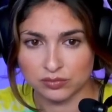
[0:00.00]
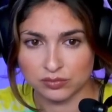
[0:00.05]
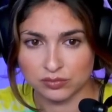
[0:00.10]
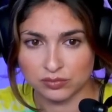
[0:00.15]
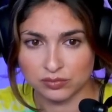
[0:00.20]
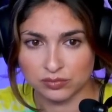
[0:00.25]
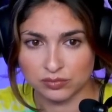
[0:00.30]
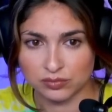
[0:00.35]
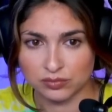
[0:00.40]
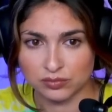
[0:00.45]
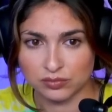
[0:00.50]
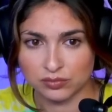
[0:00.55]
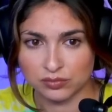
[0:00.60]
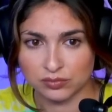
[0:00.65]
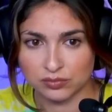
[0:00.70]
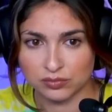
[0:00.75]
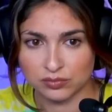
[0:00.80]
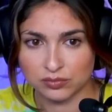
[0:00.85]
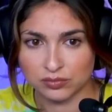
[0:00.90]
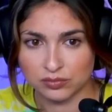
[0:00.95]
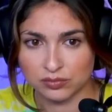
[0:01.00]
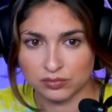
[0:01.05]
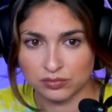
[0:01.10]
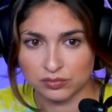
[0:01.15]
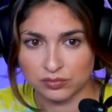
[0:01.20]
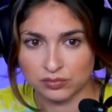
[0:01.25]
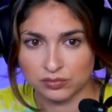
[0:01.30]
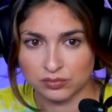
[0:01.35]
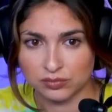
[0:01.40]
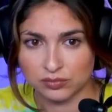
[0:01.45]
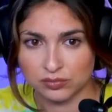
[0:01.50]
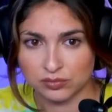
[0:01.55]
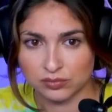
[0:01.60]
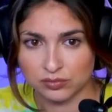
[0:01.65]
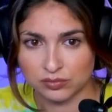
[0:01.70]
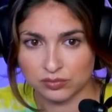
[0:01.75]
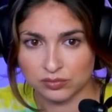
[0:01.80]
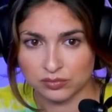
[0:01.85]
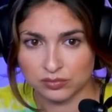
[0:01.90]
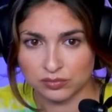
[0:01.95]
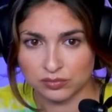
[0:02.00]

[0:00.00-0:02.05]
[no speech]